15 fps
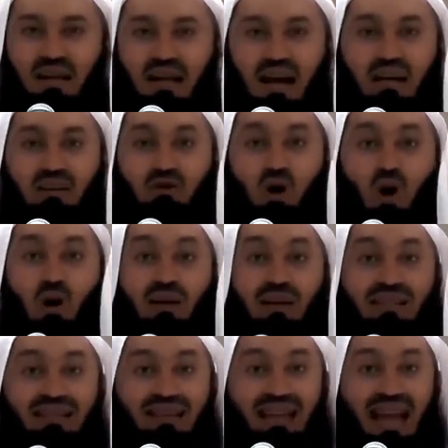A dog
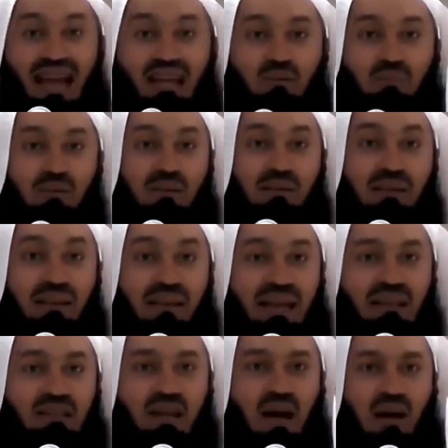is an animal
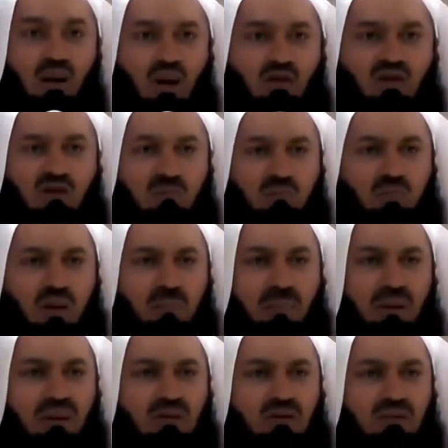that a lot of
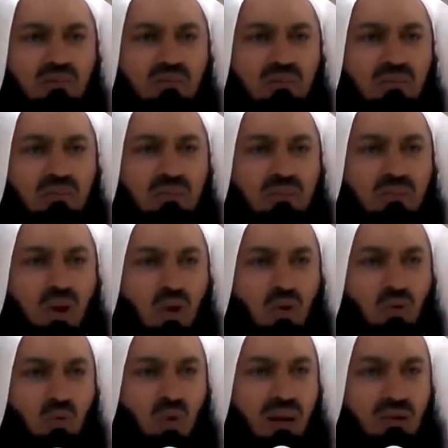people
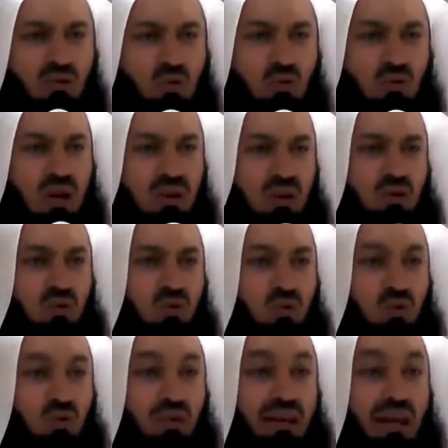don't want to rush to.
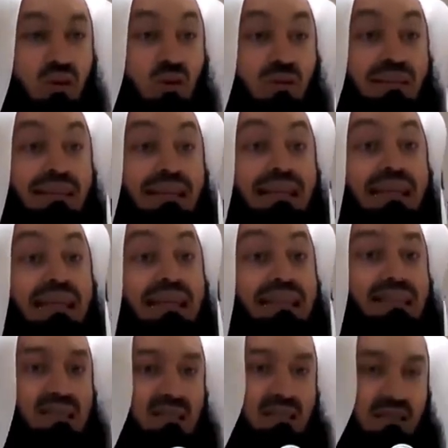You cannot
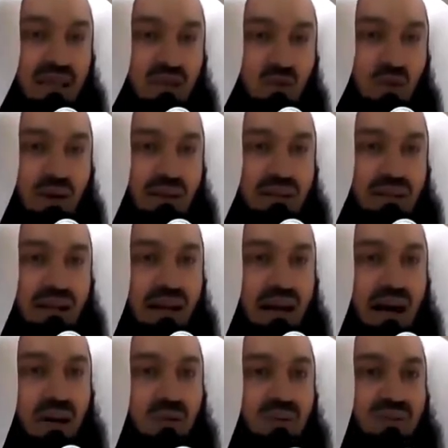eat. That's what
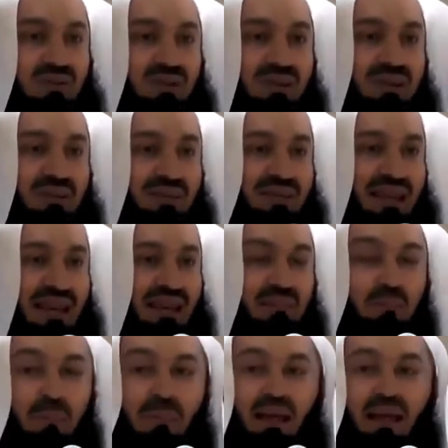I was going to say.
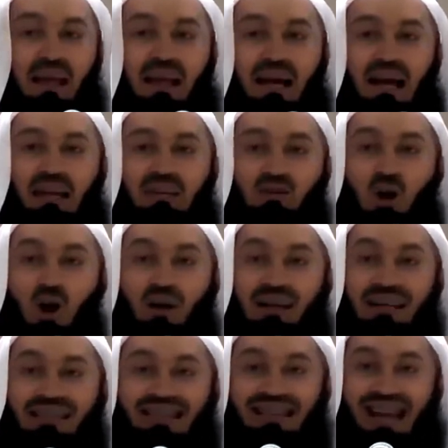A
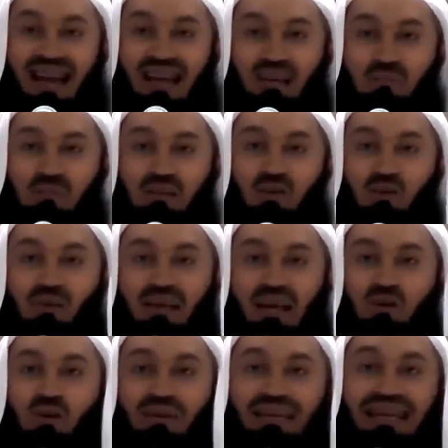dog is an animal you
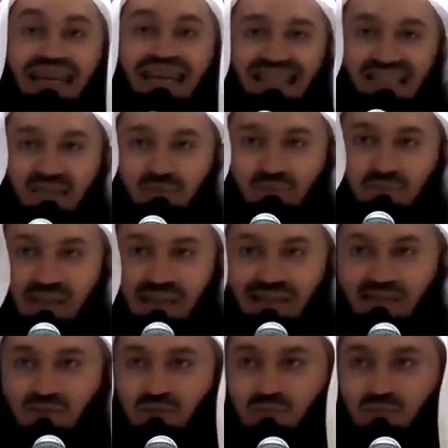cannot eat, right?